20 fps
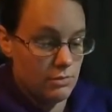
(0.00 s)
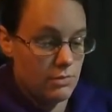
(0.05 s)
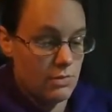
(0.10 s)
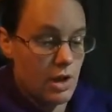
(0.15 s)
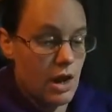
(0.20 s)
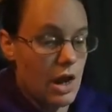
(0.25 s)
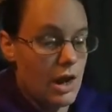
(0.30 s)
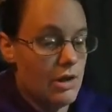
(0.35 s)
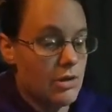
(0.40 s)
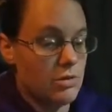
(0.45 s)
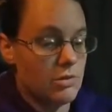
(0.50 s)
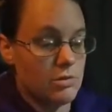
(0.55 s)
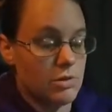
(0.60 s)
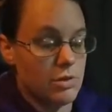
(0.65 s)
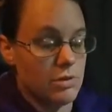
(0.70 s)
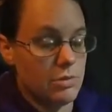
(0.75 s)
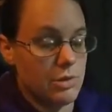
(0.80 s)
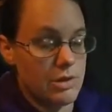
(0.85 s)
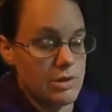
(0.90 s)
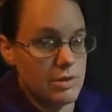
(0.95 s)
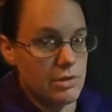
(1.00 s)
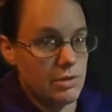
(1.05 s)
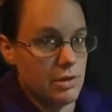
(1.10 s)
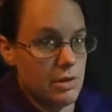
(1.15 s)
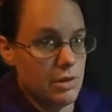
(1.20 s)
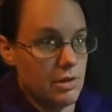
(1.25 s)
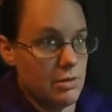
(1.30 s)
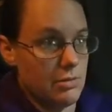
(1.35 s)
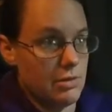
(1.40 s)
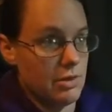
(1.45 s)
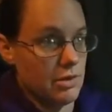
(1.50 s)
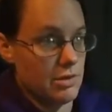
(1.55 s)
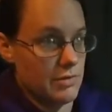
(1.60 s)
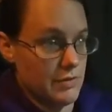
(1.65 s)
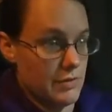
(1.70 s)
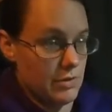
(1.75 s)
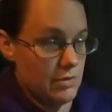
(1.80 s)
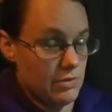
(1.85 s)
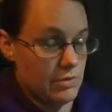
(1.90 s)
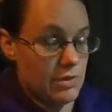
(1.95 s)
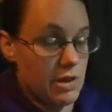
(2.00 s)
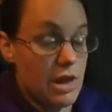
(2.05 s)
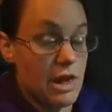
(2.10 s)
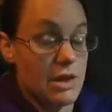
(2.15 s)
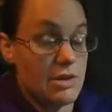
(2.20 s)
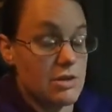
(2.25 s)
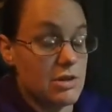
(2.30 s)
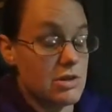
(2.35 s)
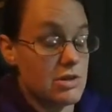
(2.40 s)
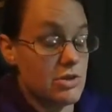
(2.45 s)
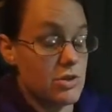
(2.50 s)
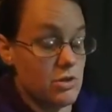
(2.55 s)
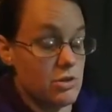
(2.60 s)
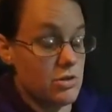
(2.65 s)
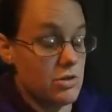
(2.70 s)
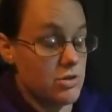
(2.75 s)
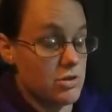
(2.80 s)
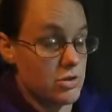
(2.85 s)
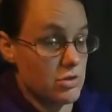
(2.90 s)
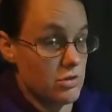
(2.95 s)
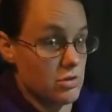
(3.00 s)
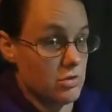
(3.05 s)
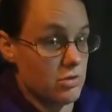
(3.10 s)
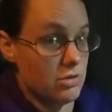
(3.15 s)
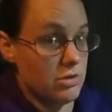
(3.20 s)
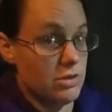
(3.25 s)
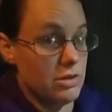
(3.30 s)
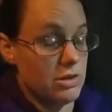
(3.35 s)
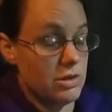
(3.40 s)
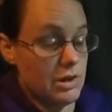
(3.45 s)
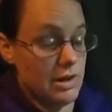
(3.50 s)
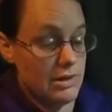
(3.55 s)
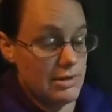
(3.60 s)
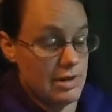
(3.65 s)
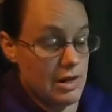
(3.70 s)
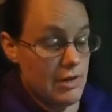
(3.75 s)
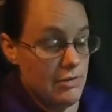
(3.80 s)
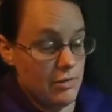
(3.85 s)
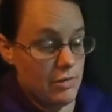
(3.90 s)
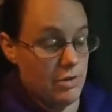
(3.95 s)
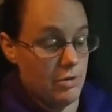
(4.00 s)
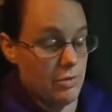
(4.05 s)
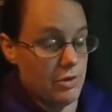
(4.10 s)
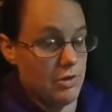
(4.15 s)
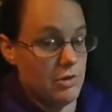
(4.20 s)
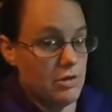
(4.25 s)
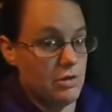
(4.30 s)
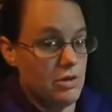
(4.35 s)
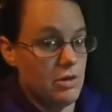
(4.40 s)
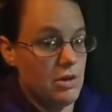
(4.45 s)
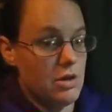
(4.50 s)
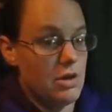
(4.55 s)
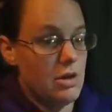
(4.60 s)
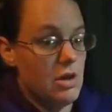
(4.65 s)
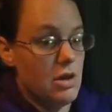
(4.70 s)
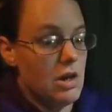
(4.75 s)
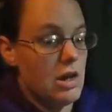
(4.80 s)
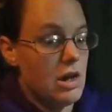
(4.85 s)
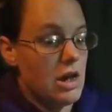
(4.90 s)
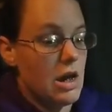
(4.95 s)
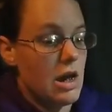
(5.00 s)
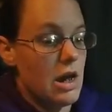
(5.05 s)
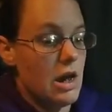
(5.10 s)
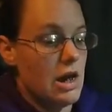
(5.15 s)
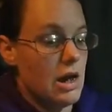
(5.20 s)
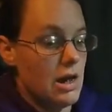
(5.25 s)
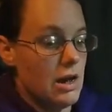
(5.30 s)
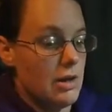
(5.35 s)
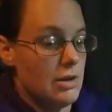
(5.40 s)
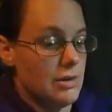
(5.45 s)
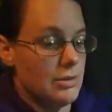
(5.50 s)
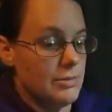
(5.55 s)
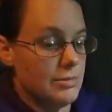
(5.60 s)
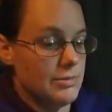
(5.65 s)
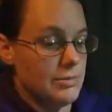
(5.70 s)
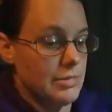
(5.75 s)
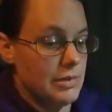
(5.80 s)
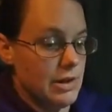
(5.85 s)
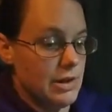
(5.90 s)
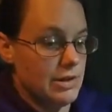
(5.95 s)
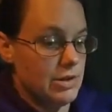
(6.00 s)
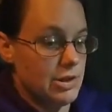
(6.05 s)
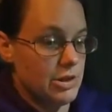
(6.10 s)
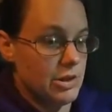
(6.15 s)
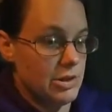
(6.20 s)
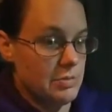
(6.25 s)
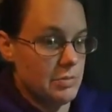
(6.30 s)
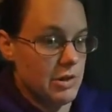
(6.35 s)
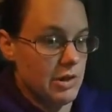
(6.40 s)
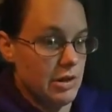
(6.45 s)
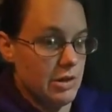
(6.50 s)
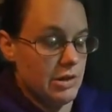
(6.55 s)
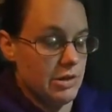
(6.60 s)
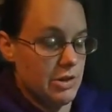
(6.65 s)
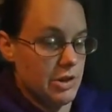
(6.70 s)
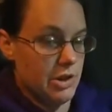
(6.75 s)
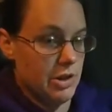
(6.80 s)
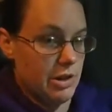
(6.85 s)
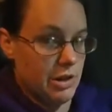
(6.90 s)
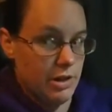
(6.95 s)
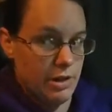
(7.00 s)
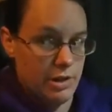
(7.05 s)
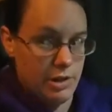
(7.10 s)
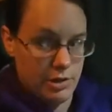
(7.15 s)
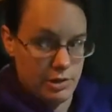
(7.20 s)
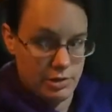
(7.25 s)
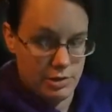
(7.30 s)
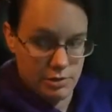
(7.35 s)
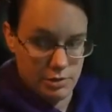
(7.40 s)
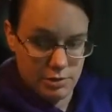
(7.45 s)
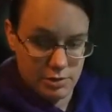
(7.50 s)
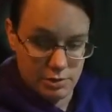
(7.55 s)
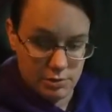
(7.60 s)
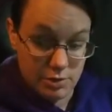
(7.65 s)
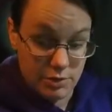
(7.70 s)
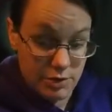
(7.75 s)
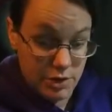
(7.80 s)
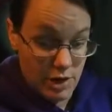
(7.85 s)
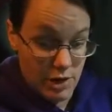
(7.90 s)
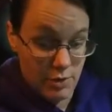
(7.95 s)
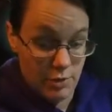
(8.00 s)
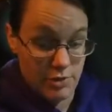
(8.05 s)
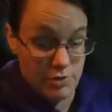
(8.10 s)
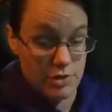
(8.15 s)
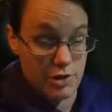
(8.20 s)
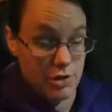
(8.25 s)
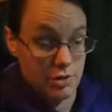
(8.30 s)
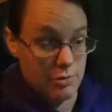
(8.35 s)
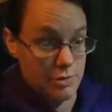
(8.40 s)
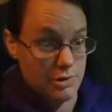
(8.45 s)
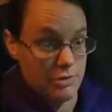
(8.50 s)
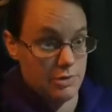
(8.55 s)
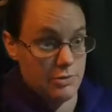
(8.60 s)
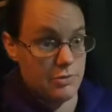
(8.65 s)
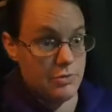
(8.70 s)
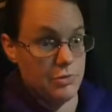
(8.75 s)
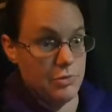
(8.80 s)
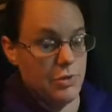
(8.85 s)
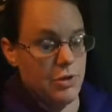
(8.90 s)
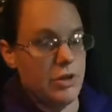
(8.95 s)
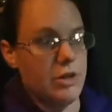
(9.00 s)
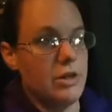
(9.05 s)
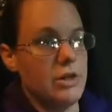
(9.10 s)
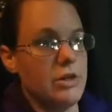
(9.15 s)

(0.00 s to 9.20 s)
I don't know what's going on with this phone. It's 2 years old. It's time for a new one. It's just been glitchy lately. We've talked about this before.